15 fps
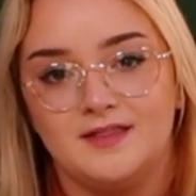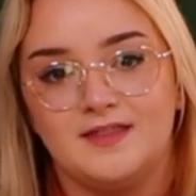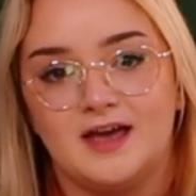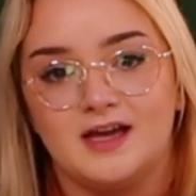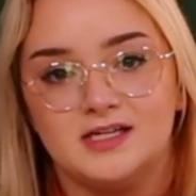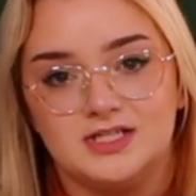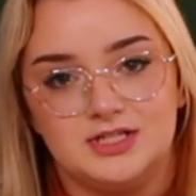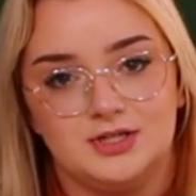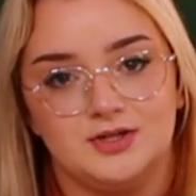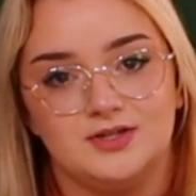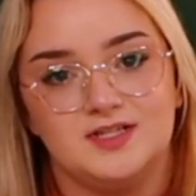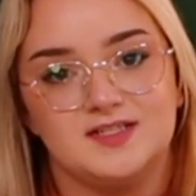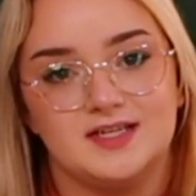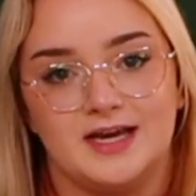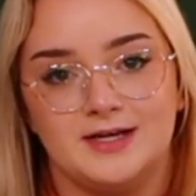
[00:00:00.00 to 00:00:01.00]
that interior
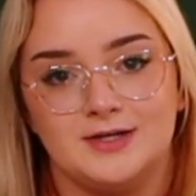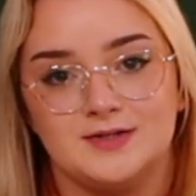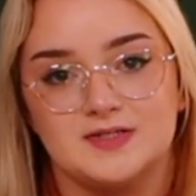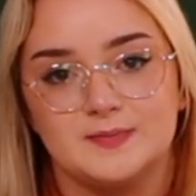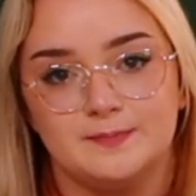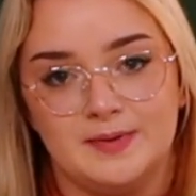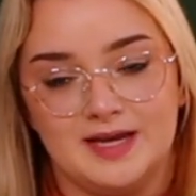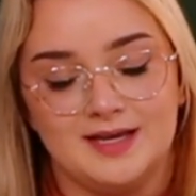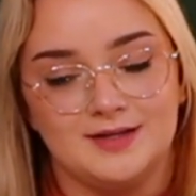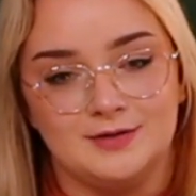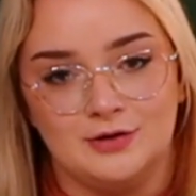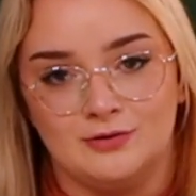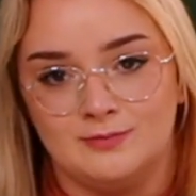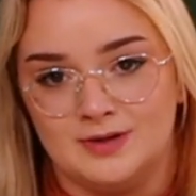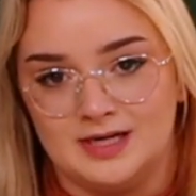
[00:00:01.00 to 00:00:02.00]
designers make
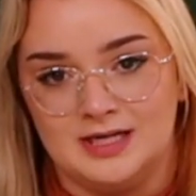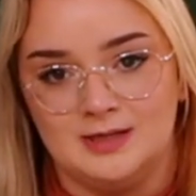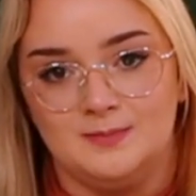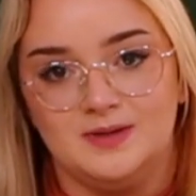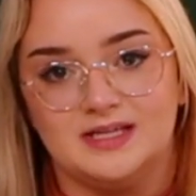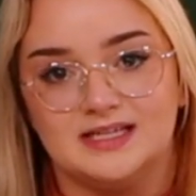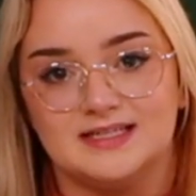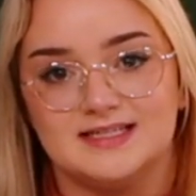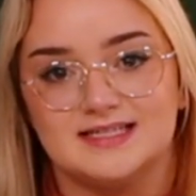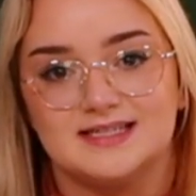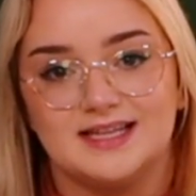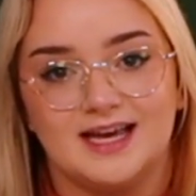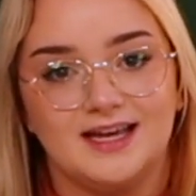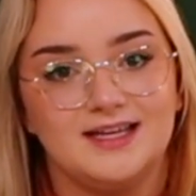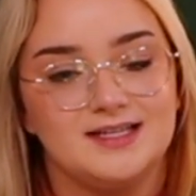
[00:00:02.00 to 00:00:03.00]
no money, because
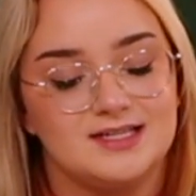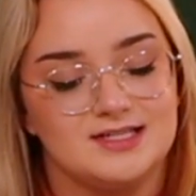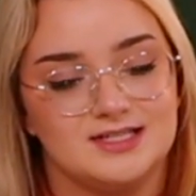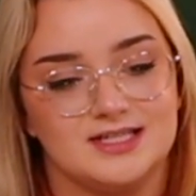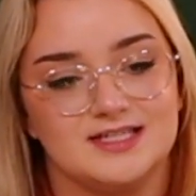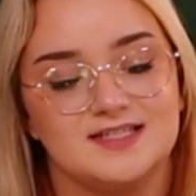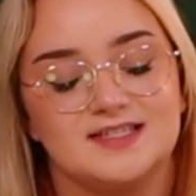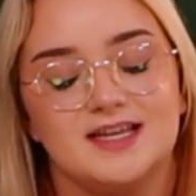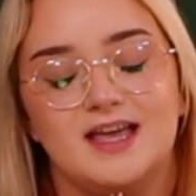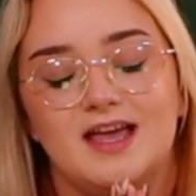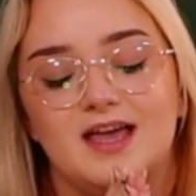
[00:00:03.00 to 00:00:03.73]
that is just